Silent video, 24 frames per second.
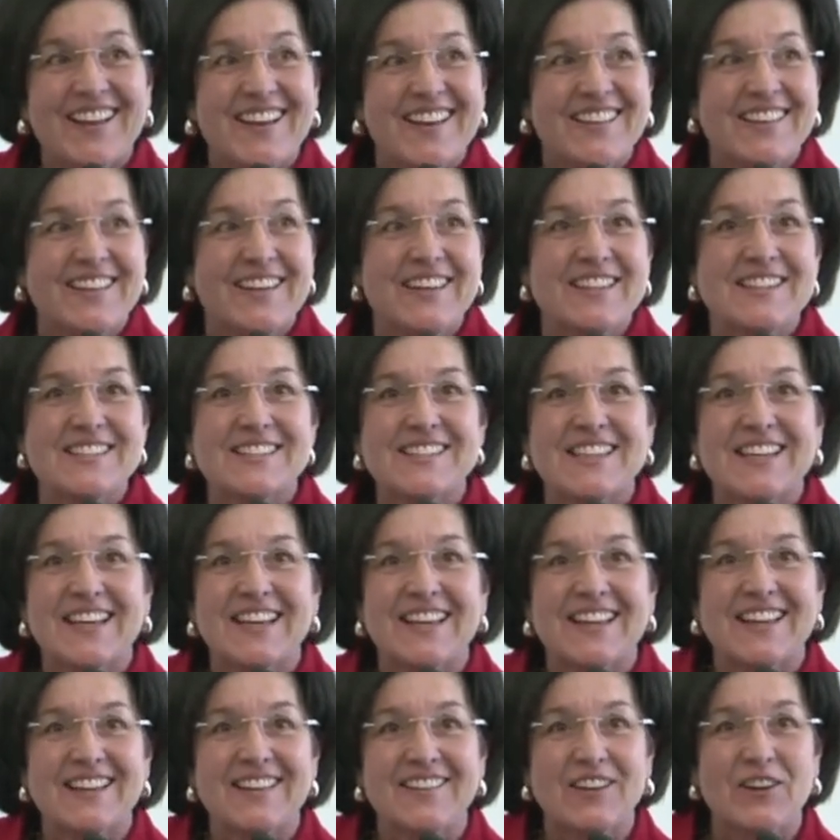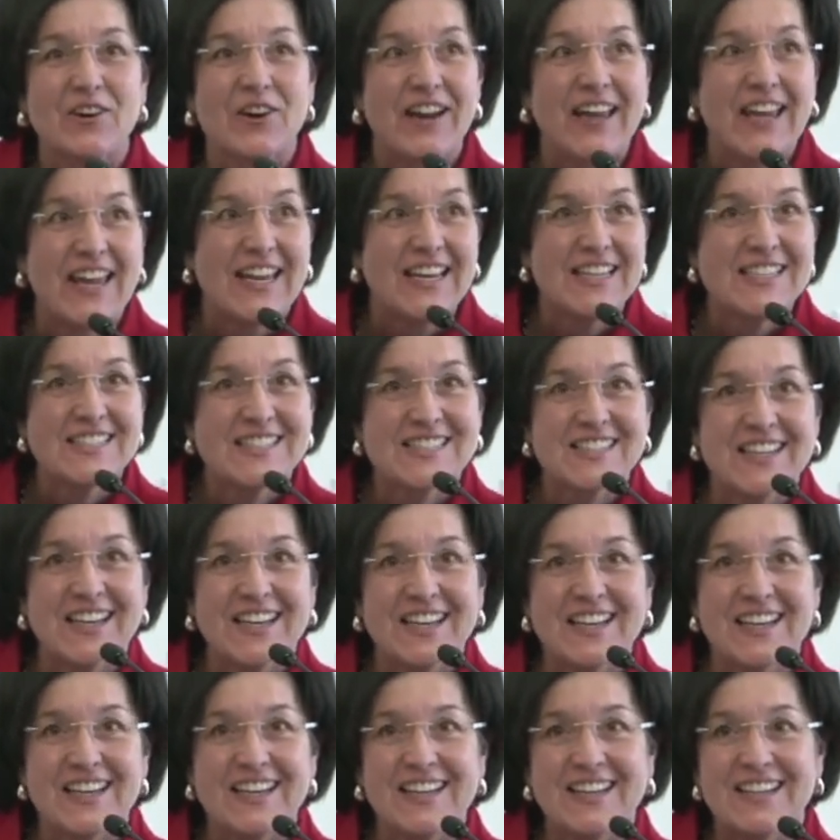There are 8
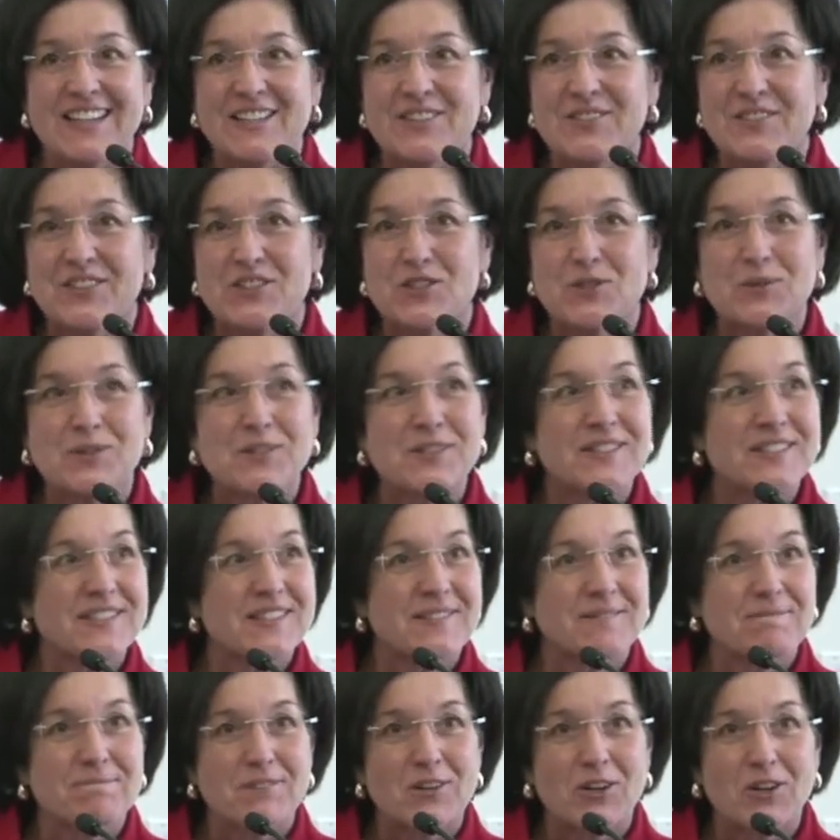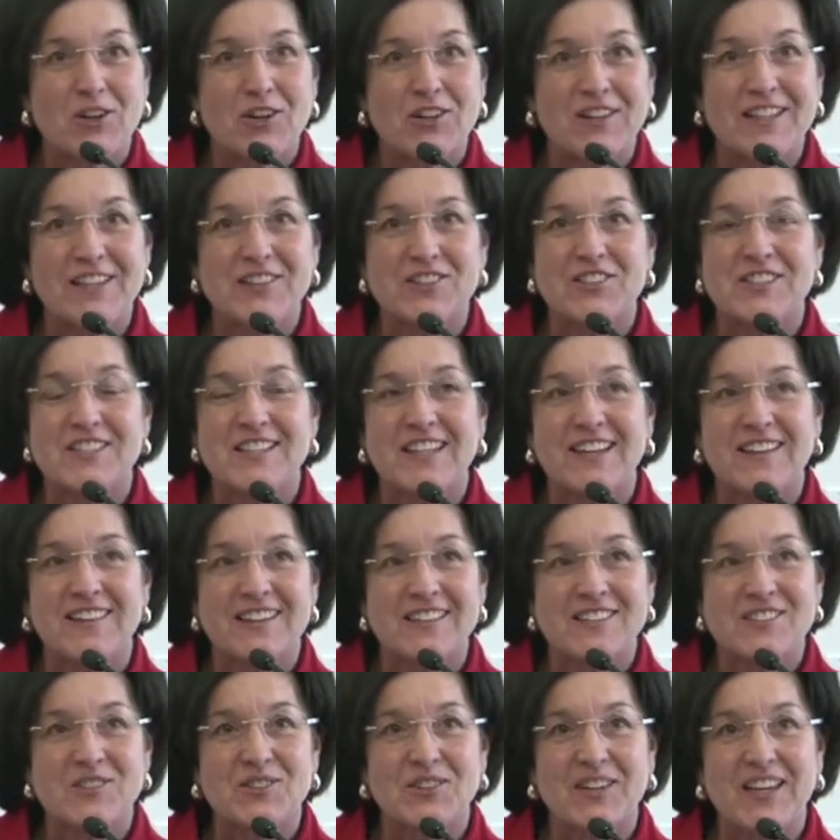individuals, not all here today,
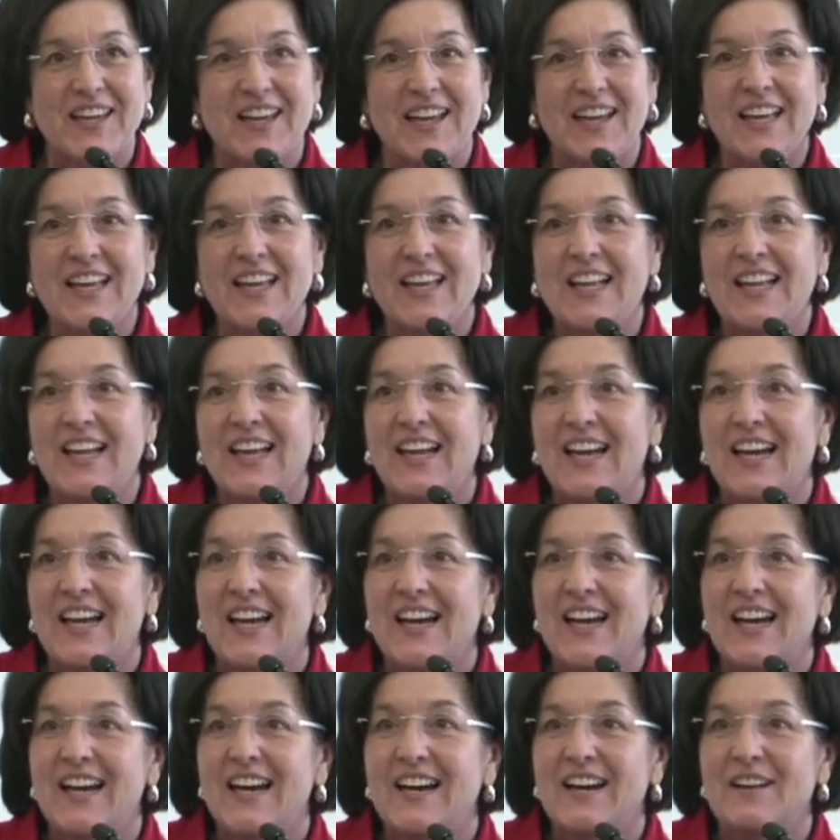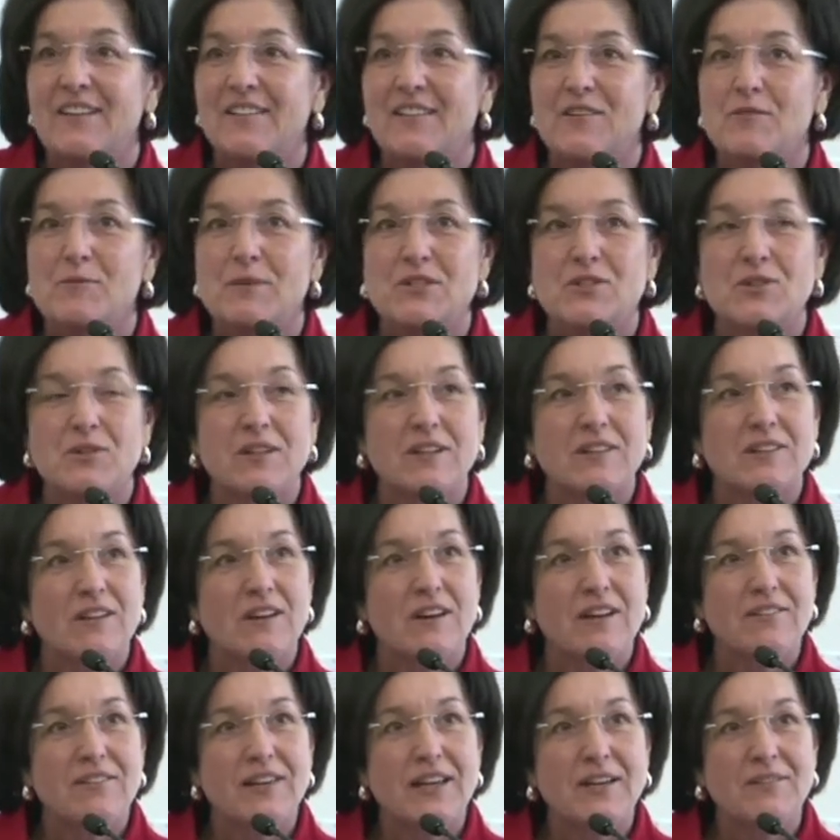that's okay. They've been doing a
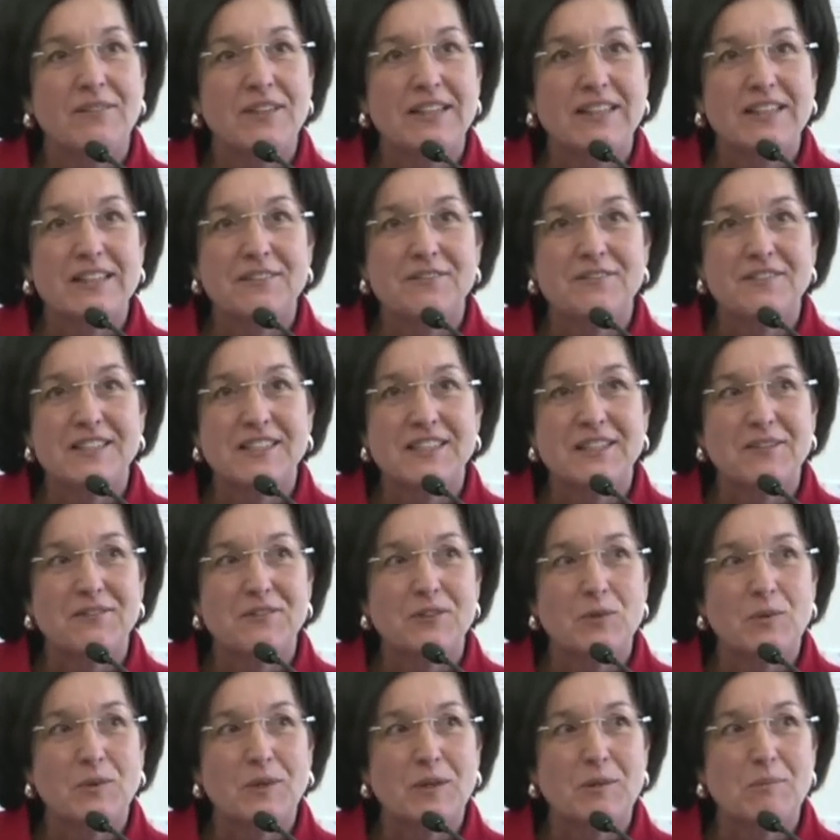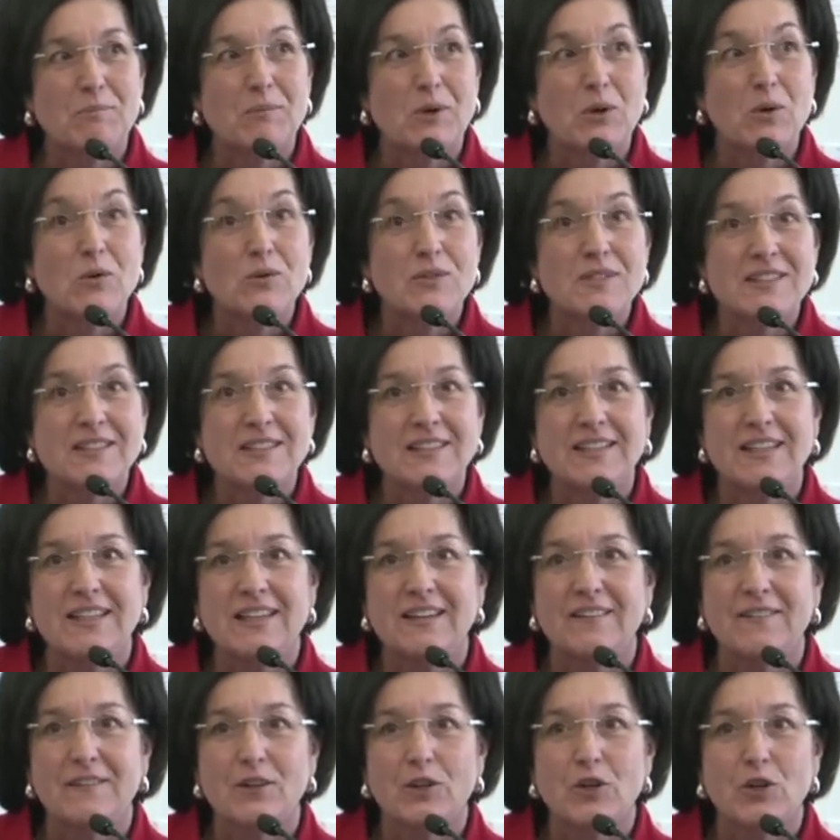lot of heavy lifting, if you will, mostly
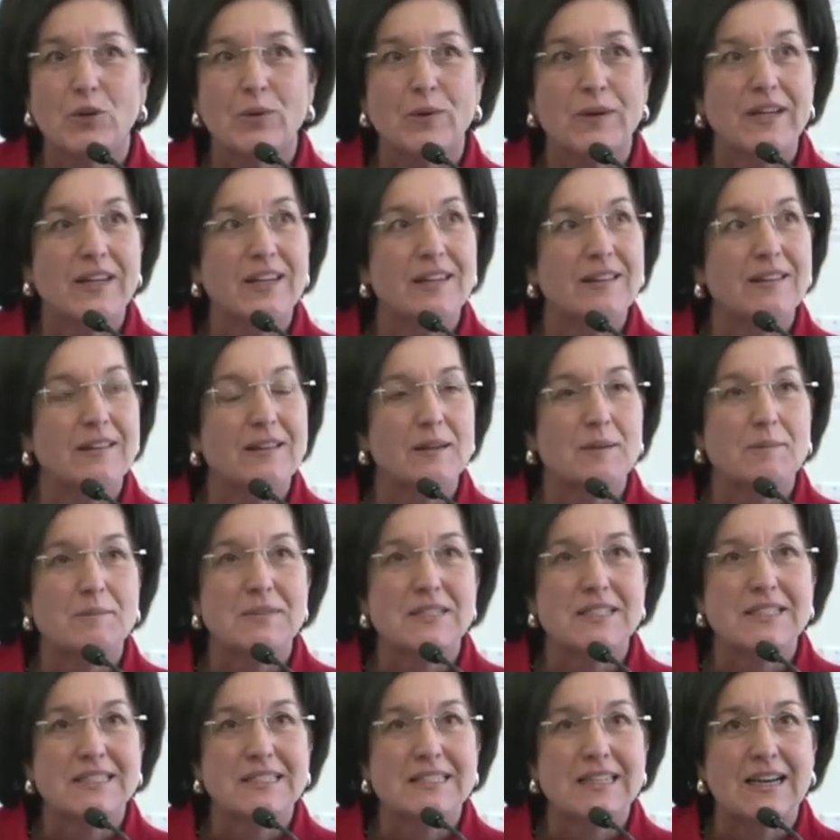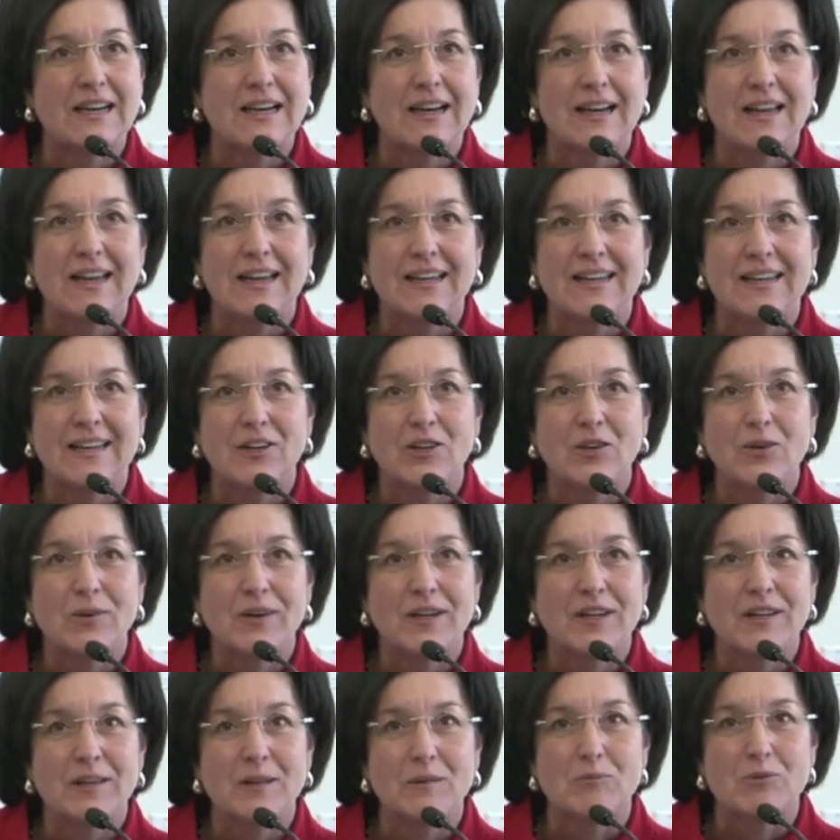in the curriculum design and
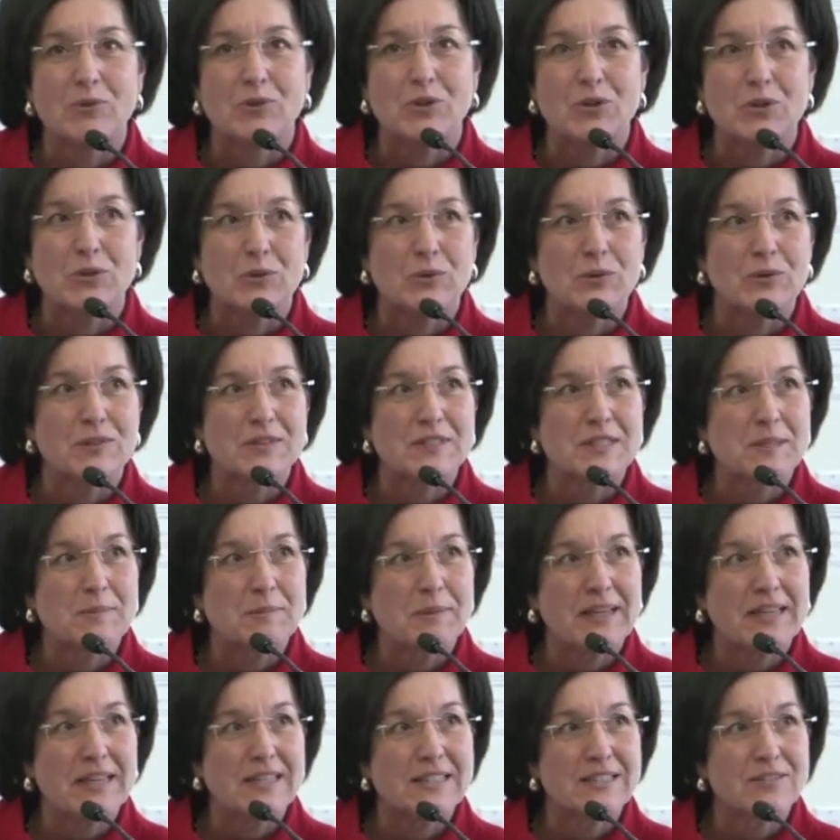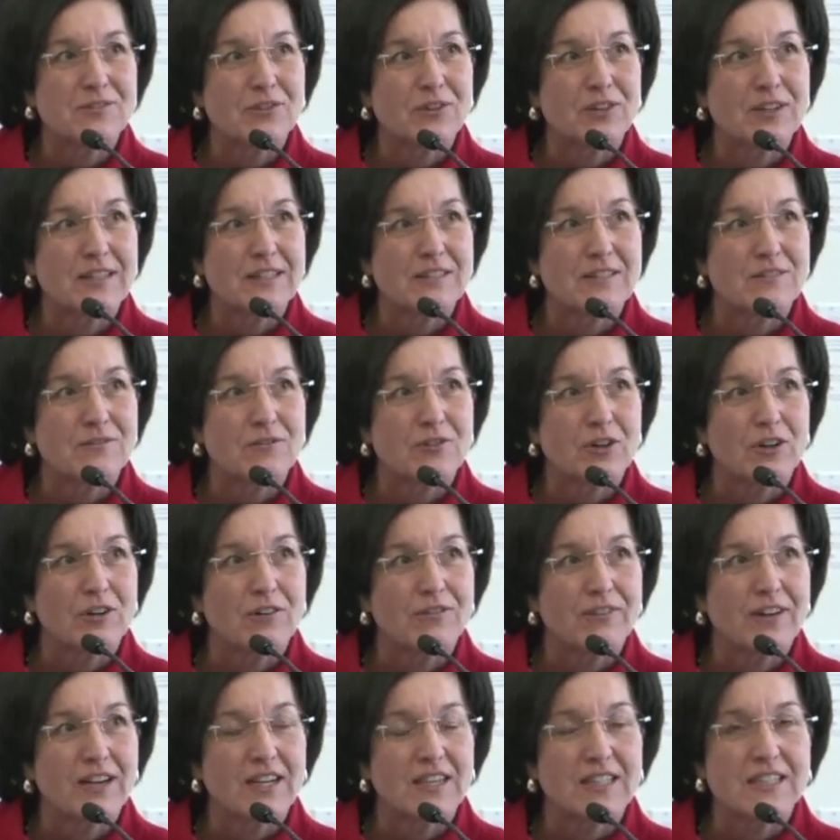curriculum renewal space for our
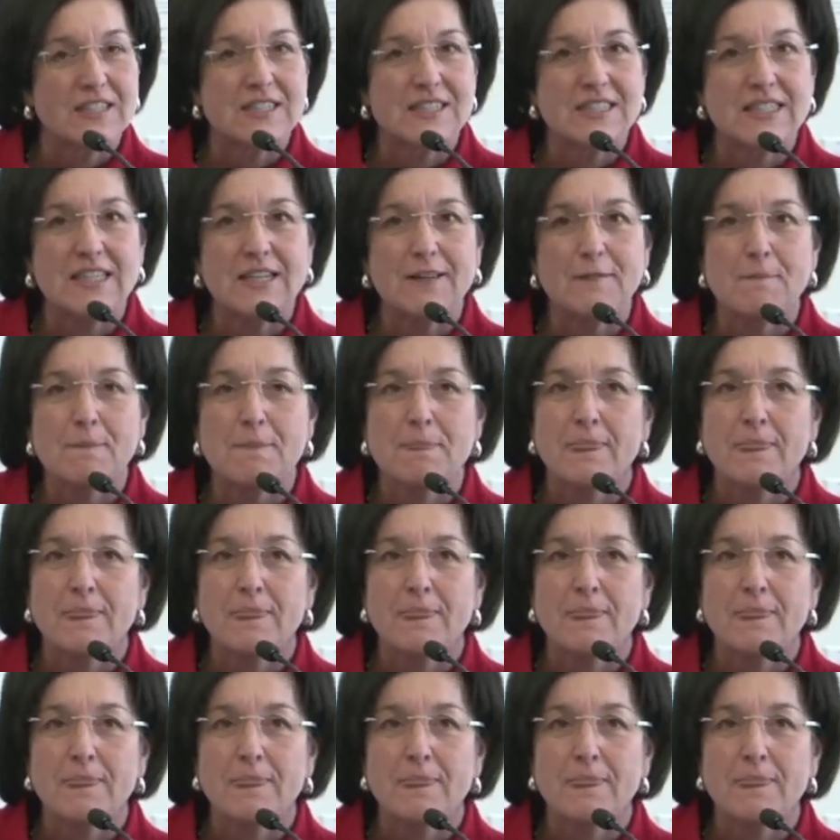faculty.